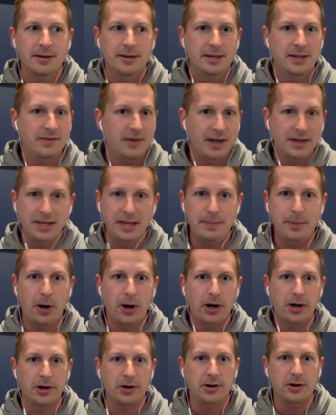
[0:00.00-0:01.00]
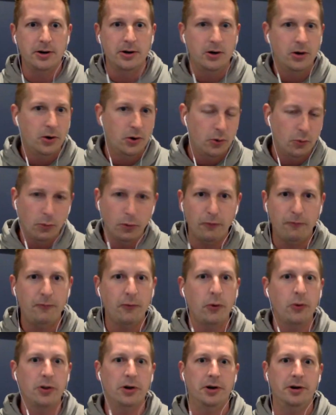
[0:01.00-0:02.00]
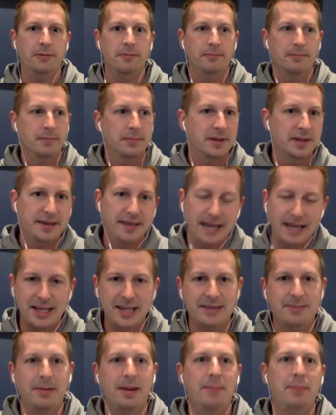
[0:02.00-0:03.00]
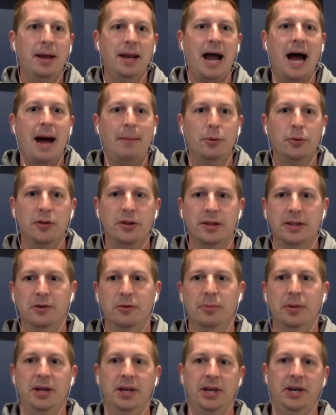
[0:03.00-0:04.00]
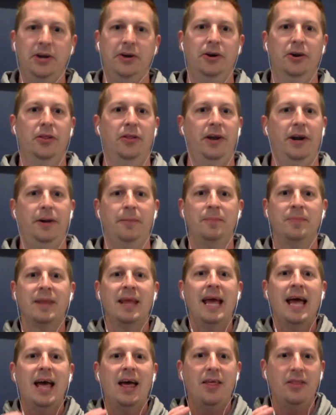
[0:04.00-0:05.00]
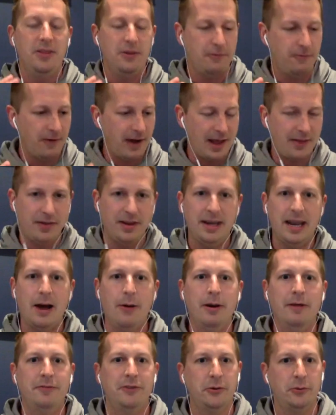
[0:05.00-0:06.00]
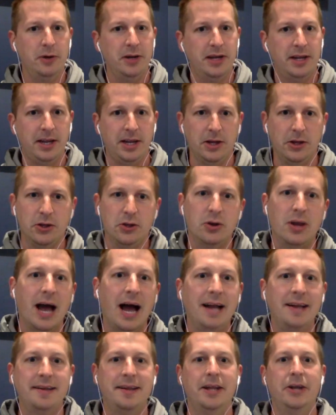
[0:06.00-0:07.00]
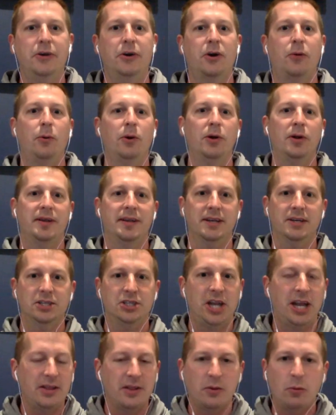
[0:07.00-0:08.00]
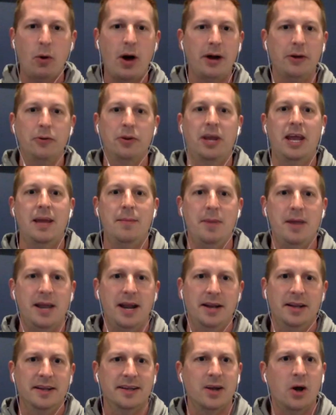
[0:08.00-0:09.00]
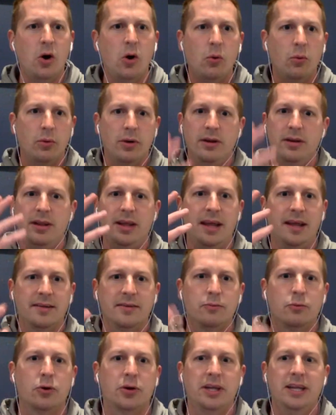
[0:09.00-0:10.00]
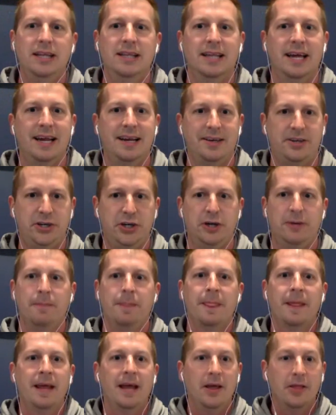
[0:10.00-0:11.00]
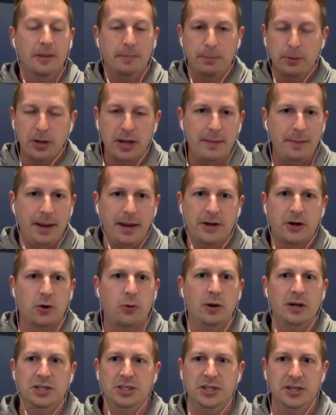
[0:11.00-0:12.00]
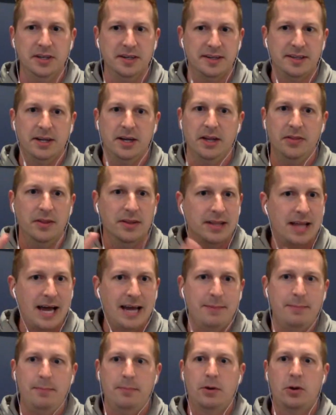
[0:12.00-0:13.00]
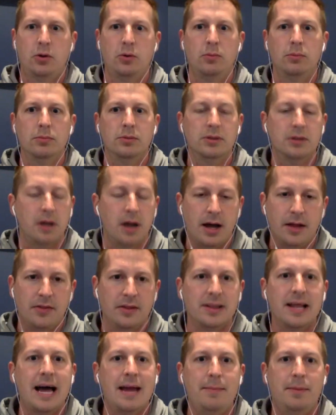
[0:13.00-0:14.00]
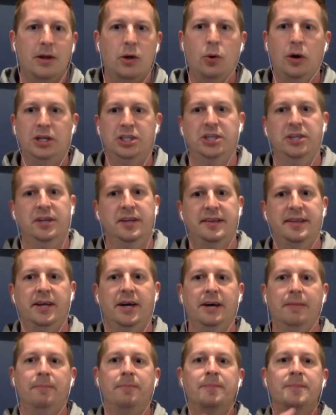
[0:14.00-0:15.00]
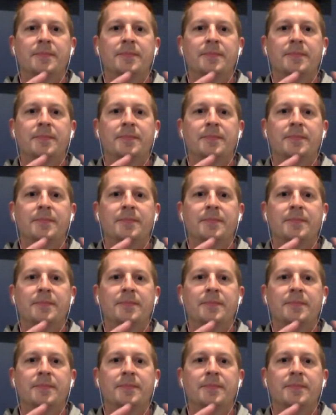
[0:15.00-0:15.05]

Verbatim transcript: DeVante Parker, Will Fuller, Gesicki's been hobbled a little bit here and there. You finally now have Tyreek Hill. You got Cedric Wilson. Jaylen Waddle came in on his own as a rookie last year. The playmaker question is done. The line, uh, the lineman question is done.